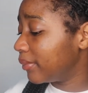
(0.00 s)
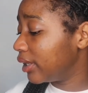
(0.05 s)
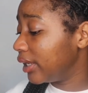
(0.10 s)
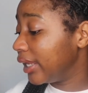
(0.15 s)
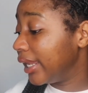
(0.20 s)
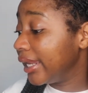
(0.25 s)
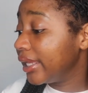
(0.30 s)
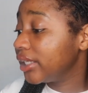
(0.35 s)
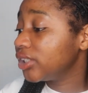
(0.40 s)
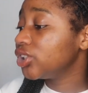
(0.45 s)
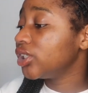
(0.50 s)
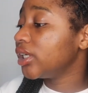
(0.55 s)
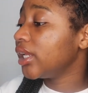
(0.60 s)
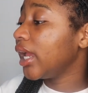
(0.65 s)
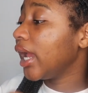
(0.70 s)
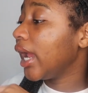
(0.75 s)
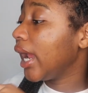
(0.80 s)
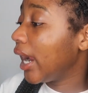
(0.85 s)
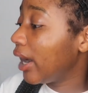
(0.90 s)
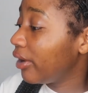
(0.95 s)
Literally
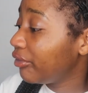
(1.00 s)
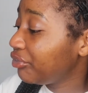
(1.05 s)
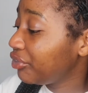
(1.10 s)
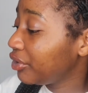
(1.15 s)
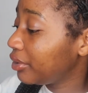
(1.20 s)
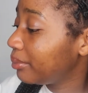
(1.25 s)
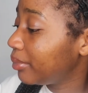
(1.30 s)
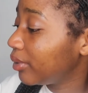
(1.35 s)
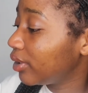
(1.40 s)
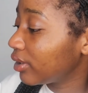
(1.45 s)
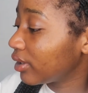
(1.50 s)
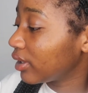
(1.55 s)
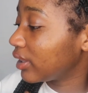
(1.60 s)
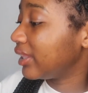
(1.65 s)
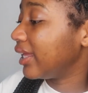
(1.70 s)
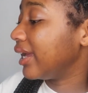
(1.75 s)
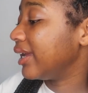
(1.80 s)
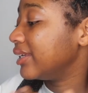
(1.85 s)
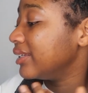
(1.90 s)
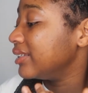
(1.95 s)
every book
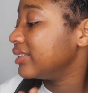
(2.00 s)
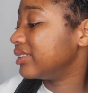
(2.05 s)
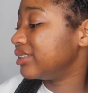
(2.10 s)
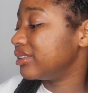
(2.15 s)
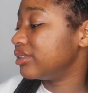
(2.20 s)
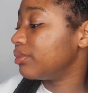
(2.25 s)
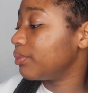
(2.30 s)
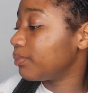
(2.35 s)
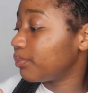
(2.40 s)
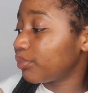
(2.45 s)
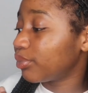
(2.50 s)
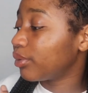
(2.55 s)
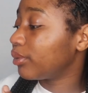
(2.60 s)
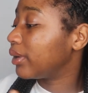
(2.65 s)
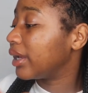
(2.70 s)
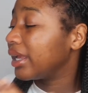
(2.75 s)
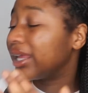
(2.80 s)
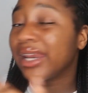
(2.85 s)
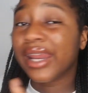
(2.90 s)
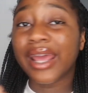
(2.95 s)
that is
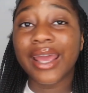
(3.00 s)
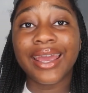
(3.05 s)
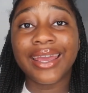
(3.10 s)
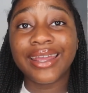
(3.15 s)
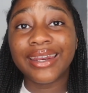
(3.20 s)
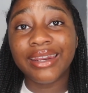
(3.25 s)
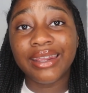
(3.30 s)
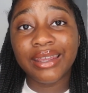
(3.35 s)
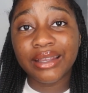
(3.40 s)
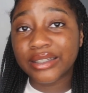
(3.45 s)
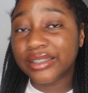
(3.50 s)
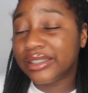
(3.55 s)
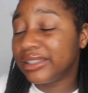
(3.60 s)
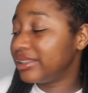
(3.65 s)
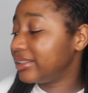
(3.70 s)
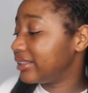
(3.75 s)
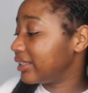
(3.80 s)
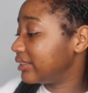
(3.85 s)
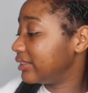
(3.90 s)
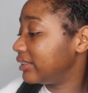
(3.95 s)
in any
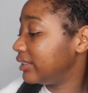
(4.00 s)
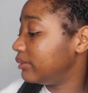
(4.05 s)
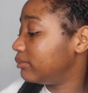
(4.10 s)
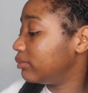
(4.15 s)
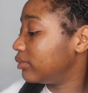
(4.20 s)
GCSE